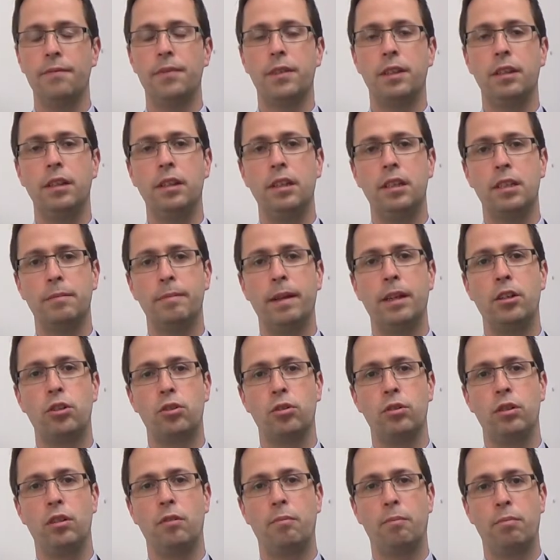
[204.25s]
You need to make
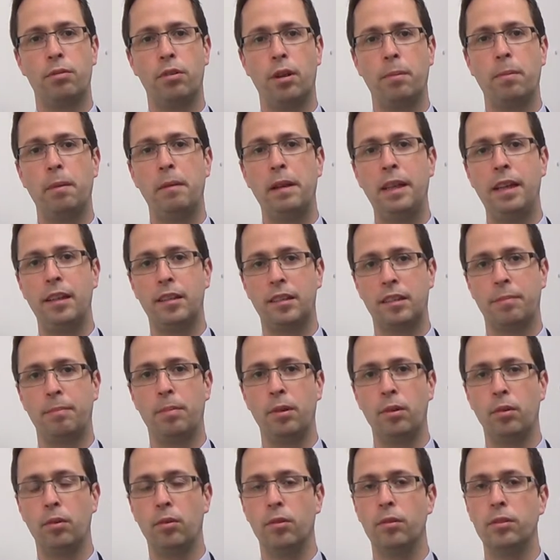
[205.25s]
sure you've properly
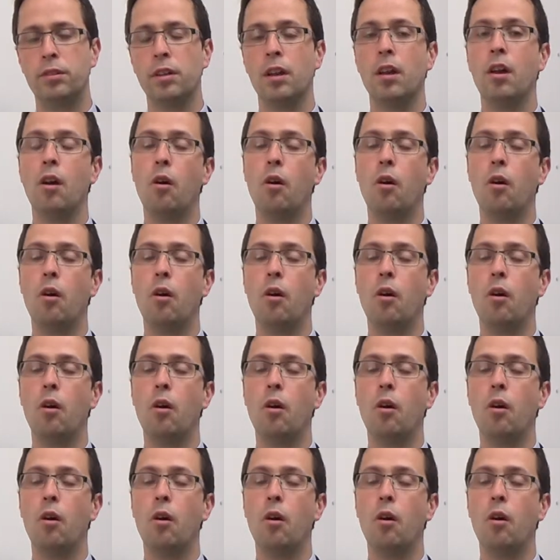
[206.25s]
explored